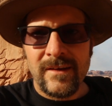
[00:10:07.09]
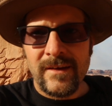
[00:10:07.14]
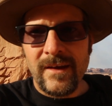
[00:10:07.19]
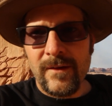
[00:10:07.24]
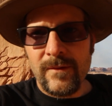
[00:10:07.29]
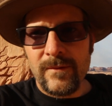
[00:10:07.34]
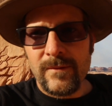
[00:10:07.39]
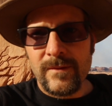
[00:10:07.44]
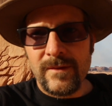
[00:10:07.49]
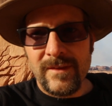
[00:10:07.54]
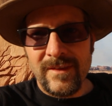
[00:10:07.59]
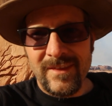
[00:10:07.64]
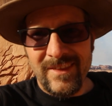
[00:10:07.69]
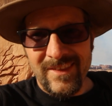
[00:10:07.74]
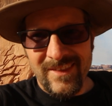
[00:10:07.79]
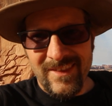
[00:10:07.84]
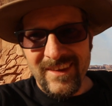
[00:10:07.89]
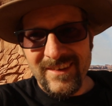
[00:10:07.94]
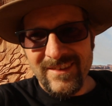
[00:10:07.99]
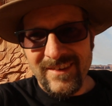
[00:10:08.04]
Now,
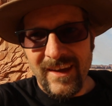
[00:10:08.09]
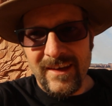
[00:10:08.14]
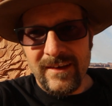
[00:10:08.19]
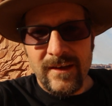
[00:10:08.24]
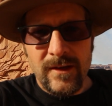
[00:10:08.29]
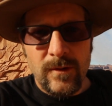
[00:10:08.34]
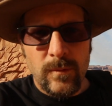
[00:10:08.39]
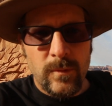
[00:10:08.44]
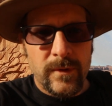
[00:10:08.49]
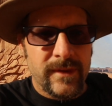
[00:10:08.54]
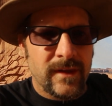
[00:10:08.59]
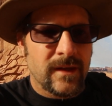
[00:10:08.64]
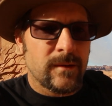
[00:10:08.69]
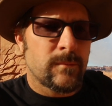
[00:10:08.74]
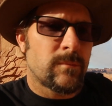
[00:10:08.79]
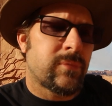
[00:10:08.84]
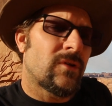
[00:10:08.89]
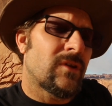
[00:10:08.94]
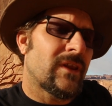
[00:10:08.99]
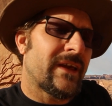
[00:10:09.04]
this idea would
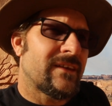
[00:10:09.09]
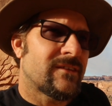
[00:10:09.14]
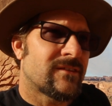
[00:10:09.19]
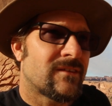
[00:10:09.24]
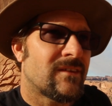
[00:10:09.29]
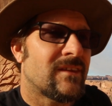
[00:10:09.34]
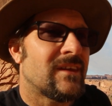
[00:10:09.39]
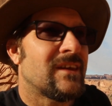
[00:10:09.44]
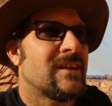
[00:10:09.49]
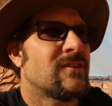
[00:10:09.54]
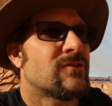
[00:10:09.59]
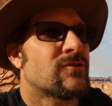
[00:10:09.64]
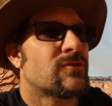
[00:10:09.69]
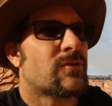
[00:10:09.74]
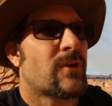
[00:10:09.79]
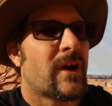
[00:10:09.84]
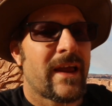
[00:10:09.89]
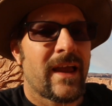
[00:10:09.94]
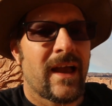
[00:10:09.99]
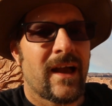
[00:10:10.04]
then place the
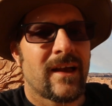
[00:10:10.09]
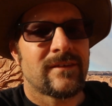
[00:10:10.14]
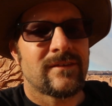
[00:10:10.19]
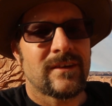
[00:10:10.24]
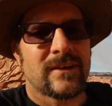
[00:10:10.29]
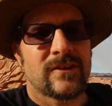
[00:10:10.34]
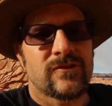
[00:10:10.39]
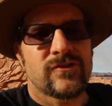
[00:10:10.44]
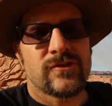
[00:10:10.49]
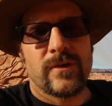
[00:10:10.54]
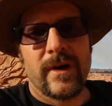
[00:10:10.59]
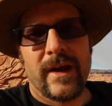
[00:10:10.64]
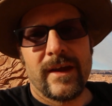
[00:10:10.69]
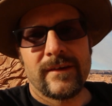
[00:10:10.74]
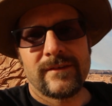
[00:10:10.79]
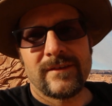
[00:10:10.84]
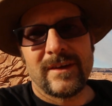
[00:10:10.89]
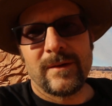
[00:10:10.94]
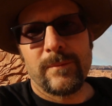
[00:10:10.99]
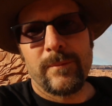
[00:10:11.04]

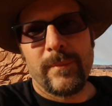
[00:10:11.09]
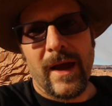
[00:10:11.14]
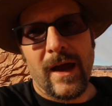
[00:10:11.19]
Triassic-Jurassic